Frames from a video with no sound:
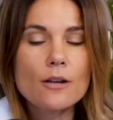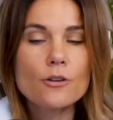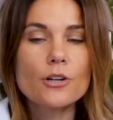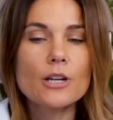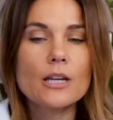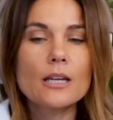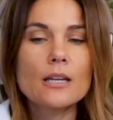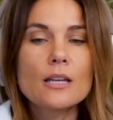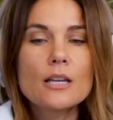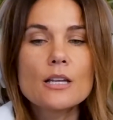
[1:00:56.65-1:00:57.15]

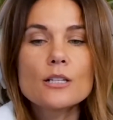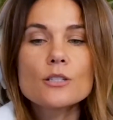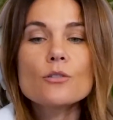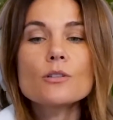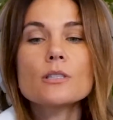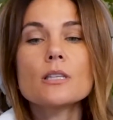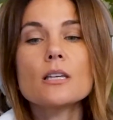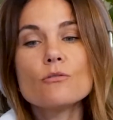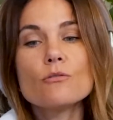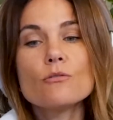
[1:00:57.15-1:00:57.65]
angry.
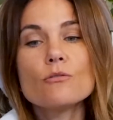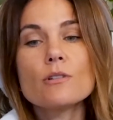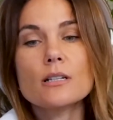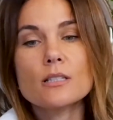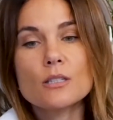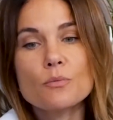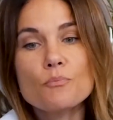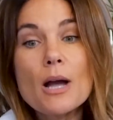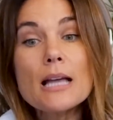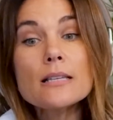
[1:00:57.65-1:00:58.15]
So it's like you
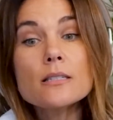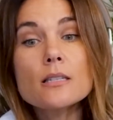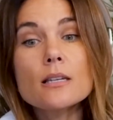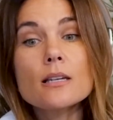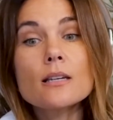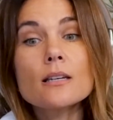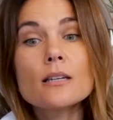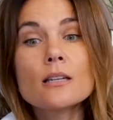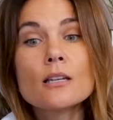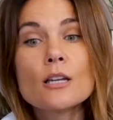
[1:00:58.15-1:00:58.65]
express
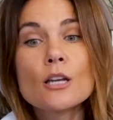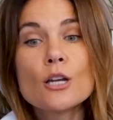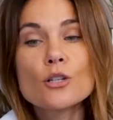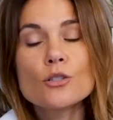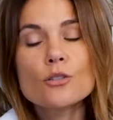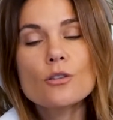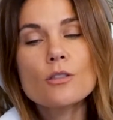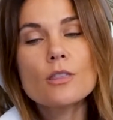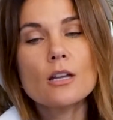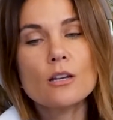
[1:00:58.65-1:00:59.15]
it
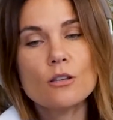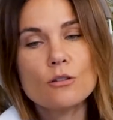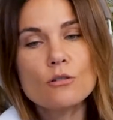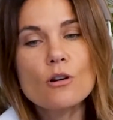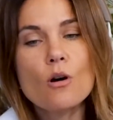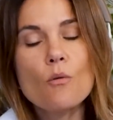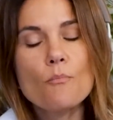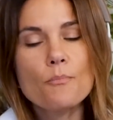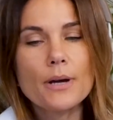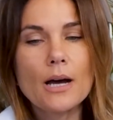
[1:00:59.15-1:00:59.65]
so that
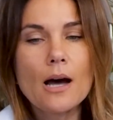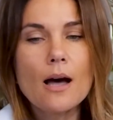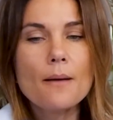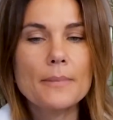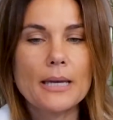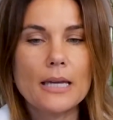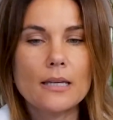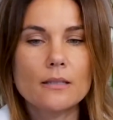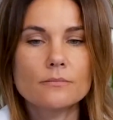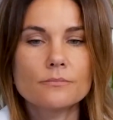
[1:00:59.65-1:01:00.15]
you don't
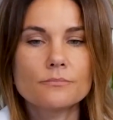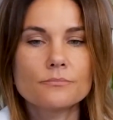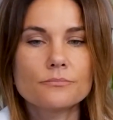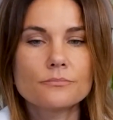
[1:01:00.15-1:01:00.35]
become it.